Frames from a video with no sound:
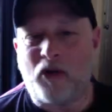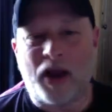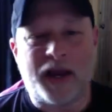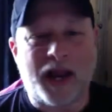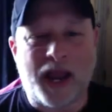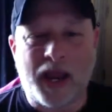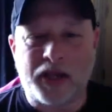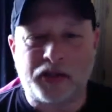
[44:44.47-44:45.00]
the
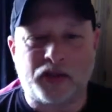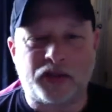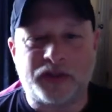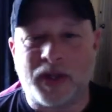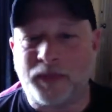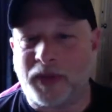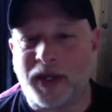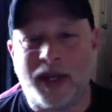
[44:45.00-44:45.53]
right hash or
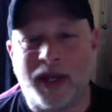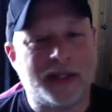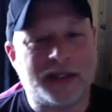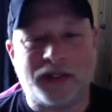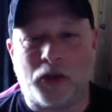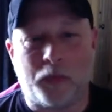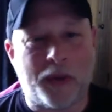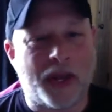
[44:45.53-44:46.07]
something. He could
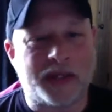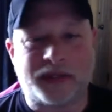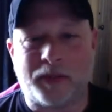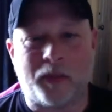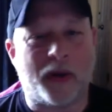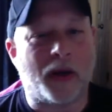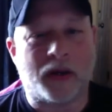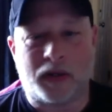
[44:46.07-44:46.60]
still pass
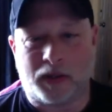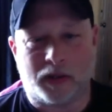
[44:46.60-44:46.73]
the puck.